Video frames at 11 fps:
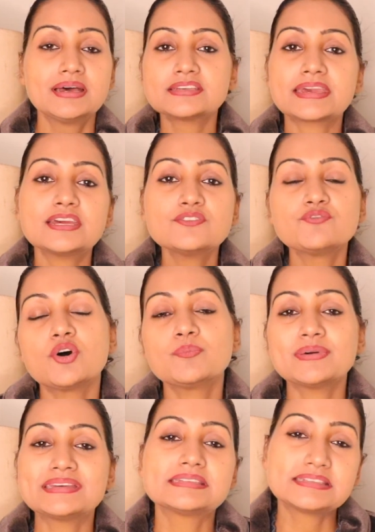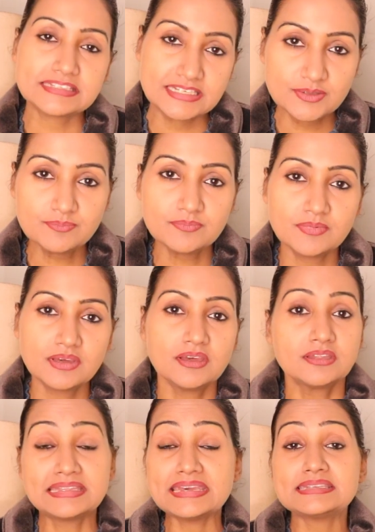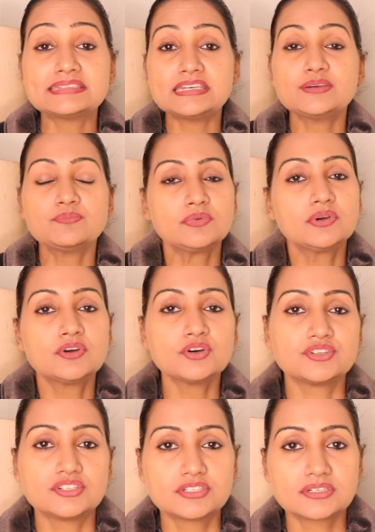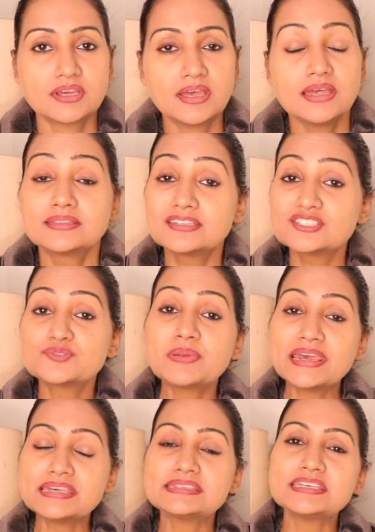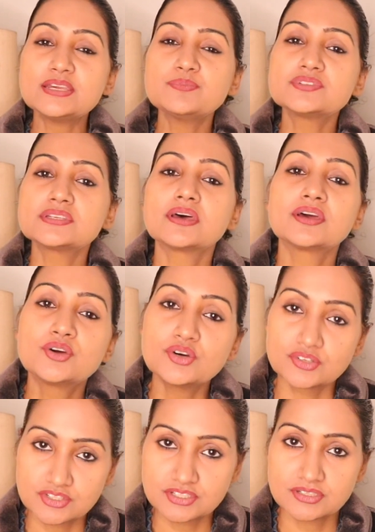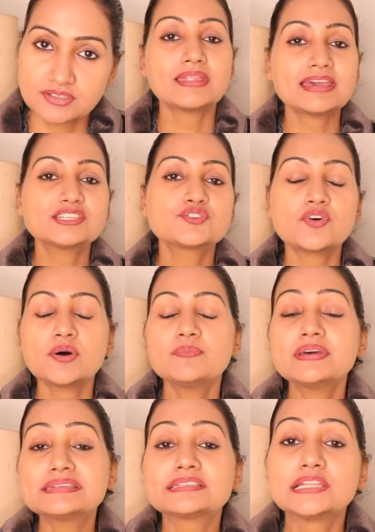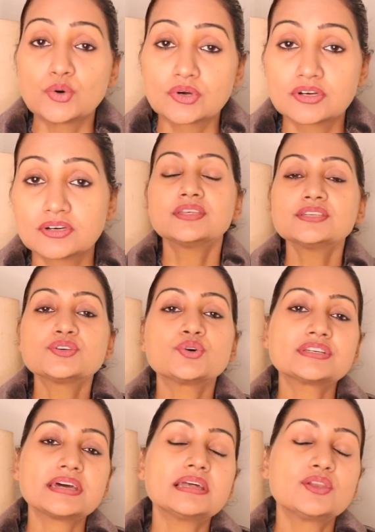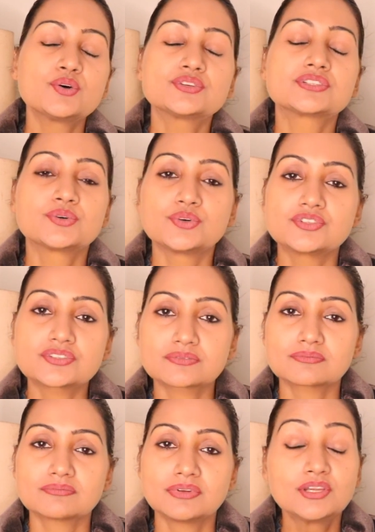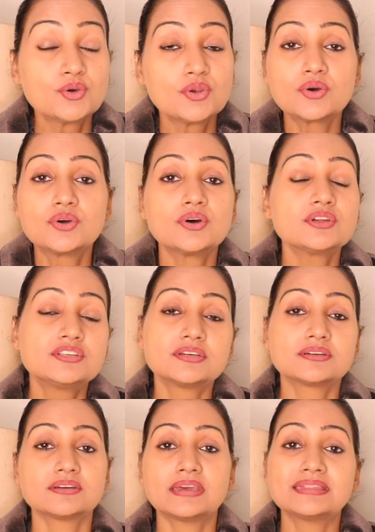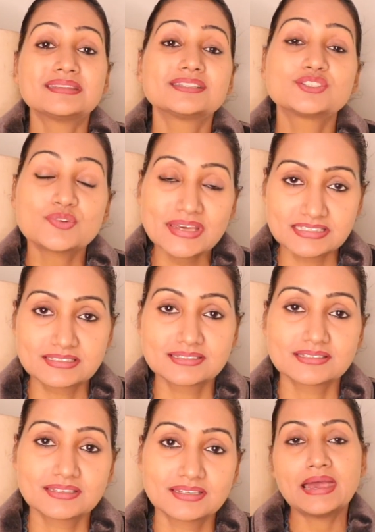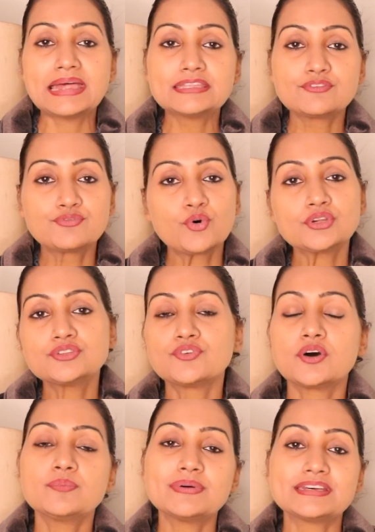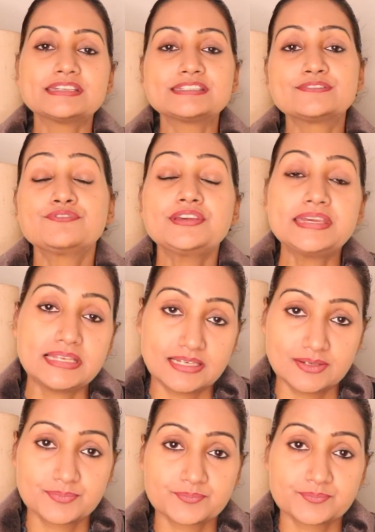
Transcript: Second verb is seem. They seem good. This place seems good. Next verb is look. This hotel looks good. You look good in this dress. And the fourth verb is feel.